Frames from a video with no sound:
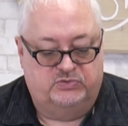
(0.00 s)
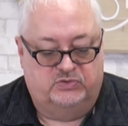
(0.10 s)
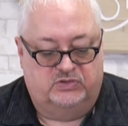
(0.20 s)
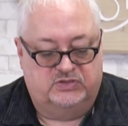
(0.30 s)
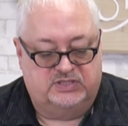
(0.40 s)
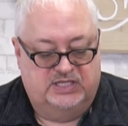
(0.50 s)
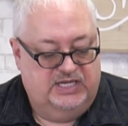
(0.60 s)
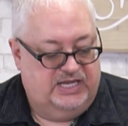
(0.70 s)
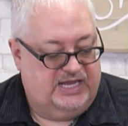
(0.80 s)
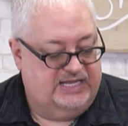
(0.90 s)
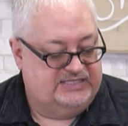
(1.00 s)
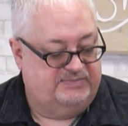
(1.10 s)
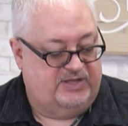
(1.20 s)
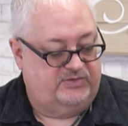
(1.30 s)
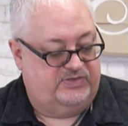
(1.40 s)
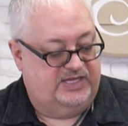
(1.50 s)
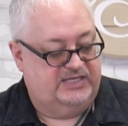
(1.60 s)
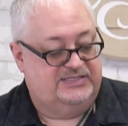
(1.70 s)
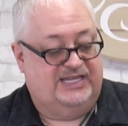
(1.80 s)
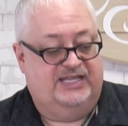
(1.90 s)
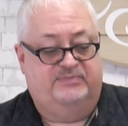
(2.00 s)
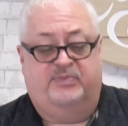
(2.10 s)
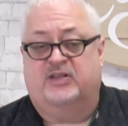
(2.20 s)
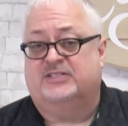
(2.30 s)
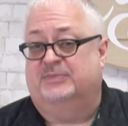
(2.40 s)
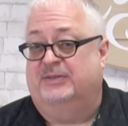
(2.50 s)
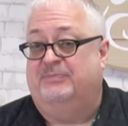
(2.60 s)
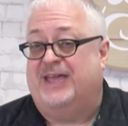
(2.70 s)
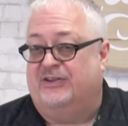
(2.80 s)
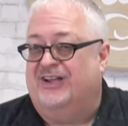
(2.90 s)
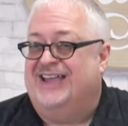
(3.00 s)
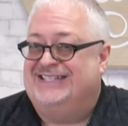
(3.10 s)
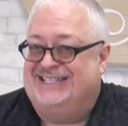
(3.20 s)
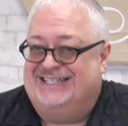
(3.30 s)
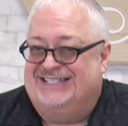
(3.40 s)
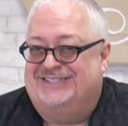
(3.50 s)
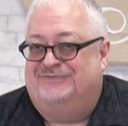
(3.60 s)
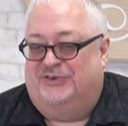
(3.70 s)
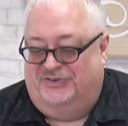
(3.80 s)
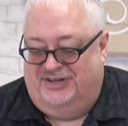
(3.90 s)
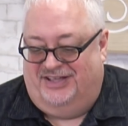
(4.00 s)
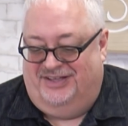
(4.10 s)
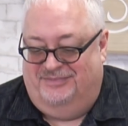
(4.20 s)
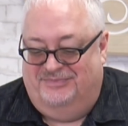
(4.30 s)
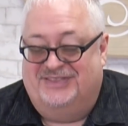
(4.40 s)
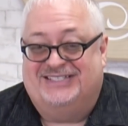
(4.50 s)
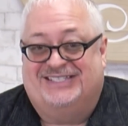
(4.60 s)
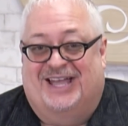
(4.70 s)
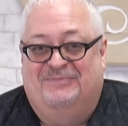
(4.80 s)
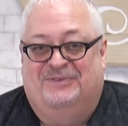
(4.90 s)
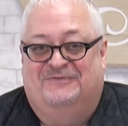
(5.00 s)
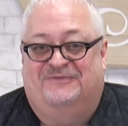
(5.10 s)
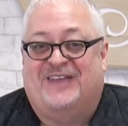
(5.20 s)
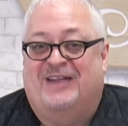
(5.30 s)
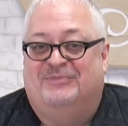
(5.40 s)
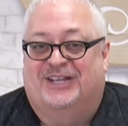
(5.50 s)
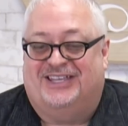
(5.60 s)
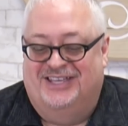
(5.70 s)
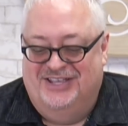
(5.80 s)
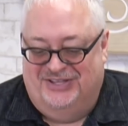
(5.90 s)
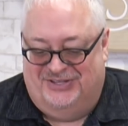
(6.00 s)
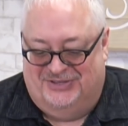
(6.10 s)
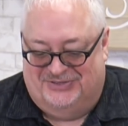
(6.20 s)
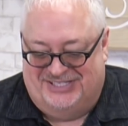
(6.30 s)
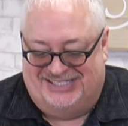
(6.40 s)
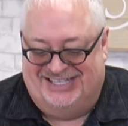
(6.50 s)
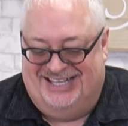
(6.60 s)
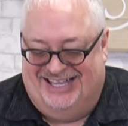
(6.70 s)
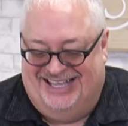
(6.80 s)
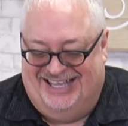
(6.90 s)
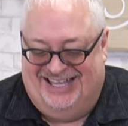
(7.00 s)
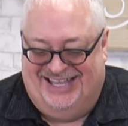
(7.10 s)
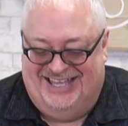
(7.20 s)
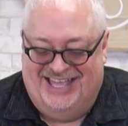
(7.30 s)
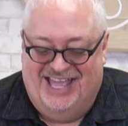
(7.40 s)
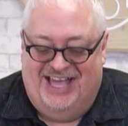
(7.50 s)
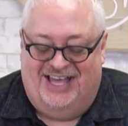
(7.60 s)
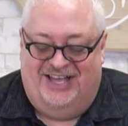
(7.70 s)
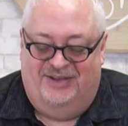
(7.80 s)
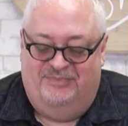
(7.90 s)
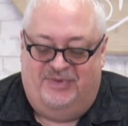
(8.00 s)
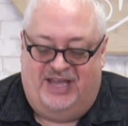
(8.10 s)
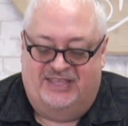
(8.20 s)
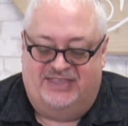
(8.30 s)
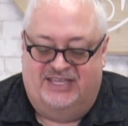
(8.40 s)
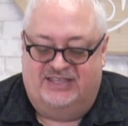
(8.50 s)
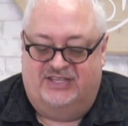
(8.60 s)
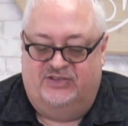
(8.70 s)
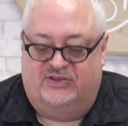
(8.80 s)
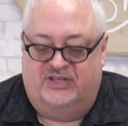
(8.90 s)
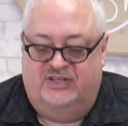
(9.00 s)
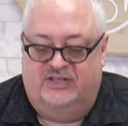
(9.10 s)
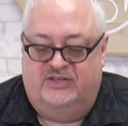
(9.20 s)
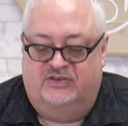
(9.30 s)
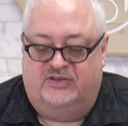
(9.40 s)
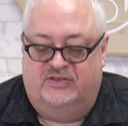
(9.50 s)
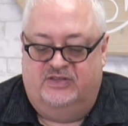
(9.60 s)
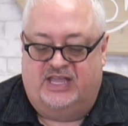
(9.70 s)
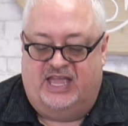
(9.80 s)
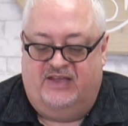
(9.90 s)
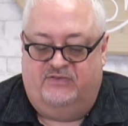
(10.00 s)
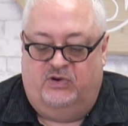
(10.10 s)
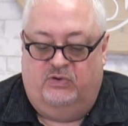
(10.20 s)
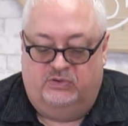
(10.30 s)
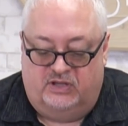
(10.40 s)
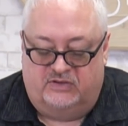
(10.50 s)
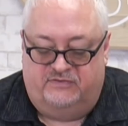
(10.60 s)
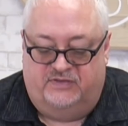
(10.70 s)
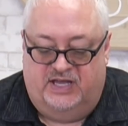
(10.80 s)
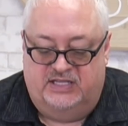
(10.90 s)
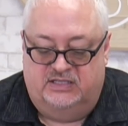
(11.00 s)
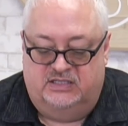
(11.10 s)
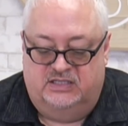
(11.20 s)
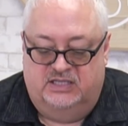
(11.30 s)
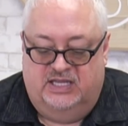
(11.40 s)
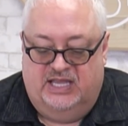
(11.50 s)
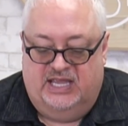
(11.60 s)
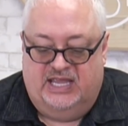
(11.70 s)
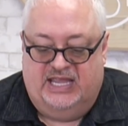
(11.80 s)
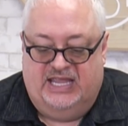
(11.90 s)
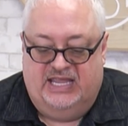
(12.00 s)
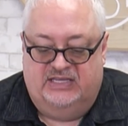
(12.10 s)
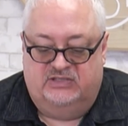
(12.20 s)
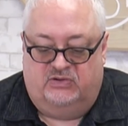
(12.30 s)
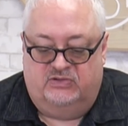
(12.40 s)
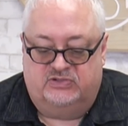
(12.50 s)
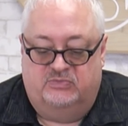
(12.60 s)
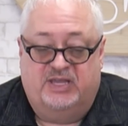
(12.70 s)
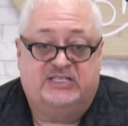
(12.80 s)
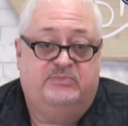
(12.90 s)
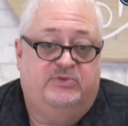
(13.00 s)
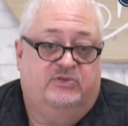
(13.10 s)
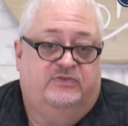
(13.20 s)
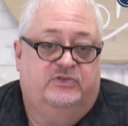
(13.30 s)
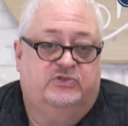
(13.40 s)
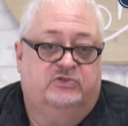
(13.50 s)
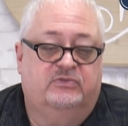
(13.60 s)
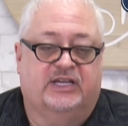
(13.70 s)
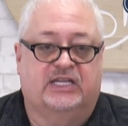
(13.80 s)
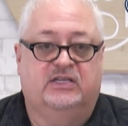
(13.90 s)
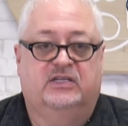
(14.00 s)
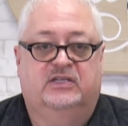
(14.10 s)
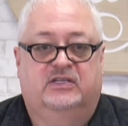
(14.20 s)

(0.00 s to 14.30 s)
tools and some other things and possibly better ideas for this type of fabric use. I think that you can have a whole lot of fun and also make some beautiful jewelry.